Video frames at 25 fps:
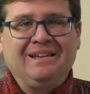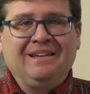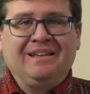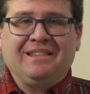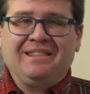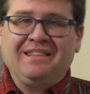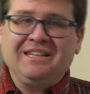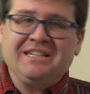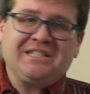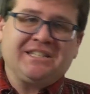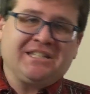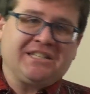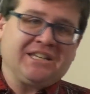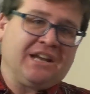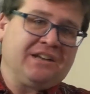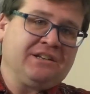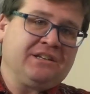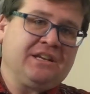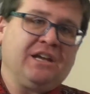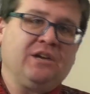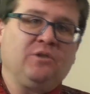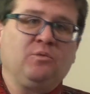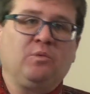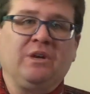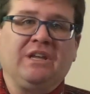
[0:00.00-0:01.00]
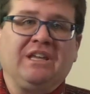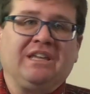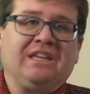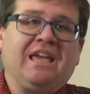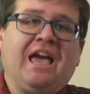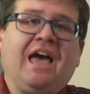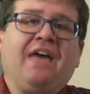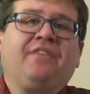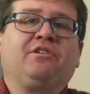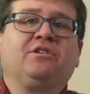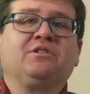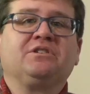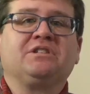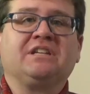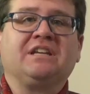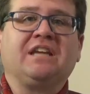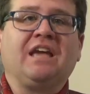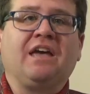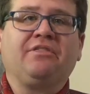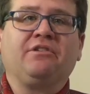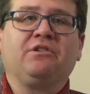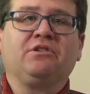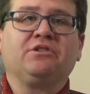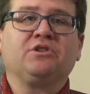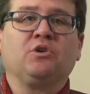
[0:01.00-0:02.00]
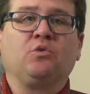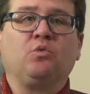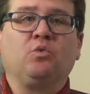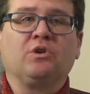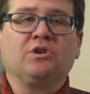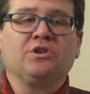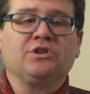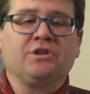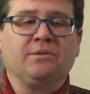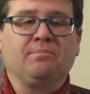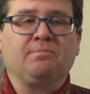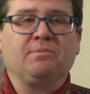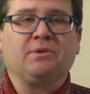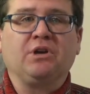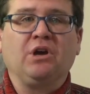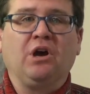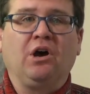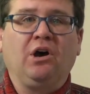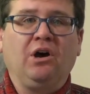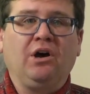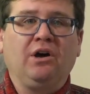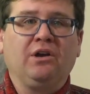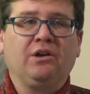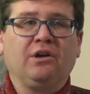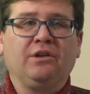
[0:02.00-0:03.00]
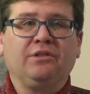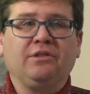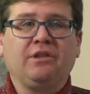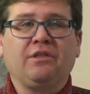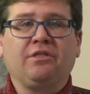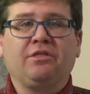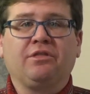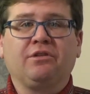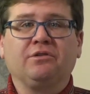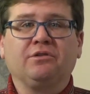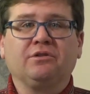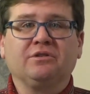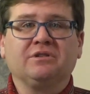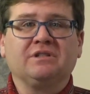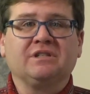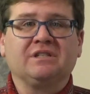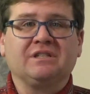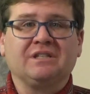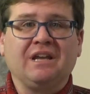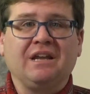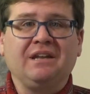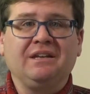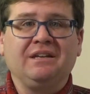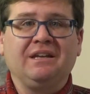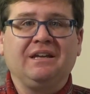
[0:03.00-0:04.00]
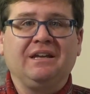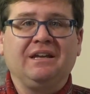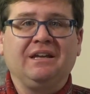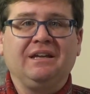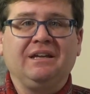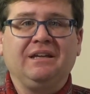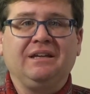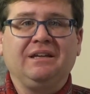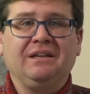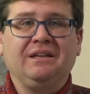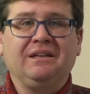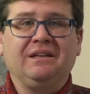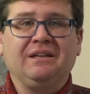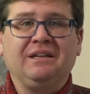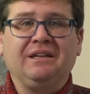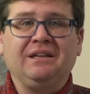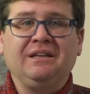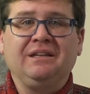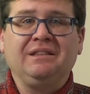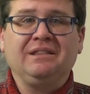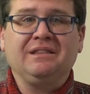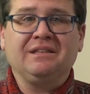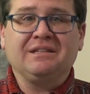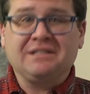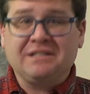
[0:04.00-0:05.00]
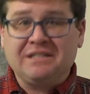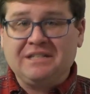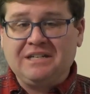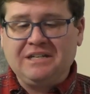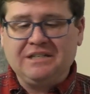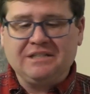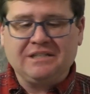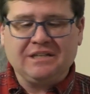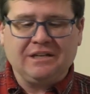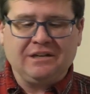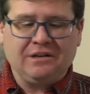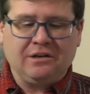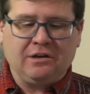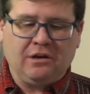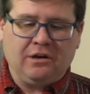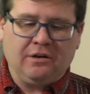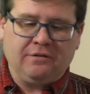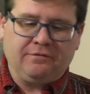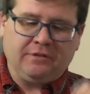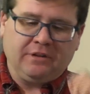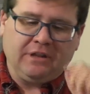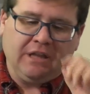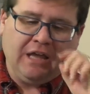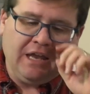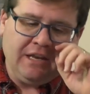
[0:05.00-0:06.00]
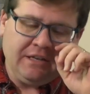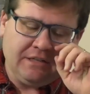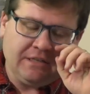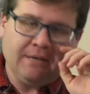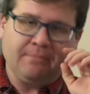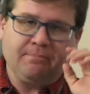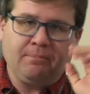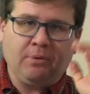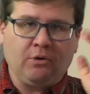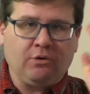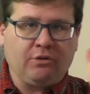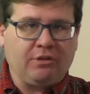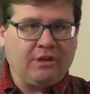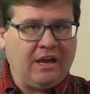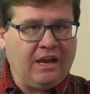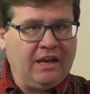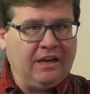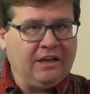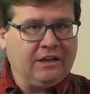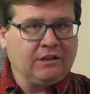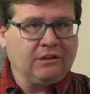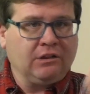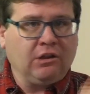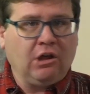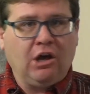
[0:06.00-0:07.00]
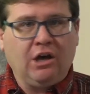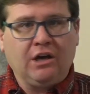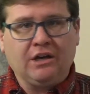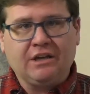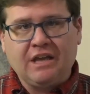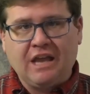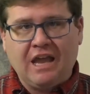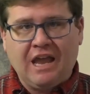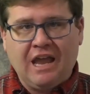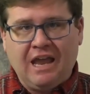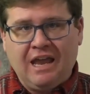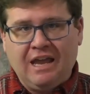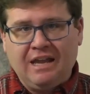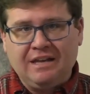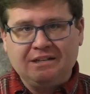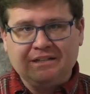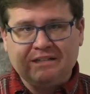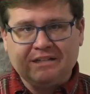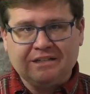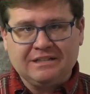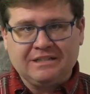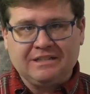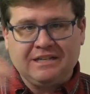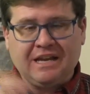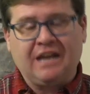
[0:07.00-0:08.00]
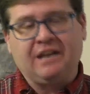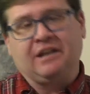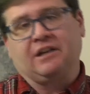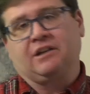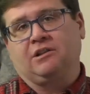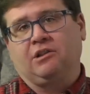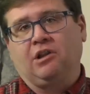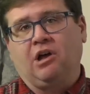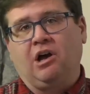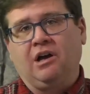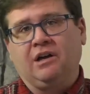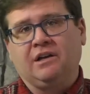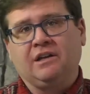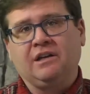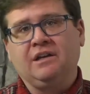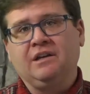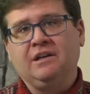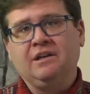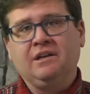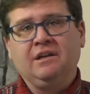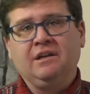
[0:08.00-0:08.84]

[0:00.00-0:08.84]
This Sunday, we gather together to worship God on the third Sunday in the season of Lent at both 8 o'clock and 10 o'clock.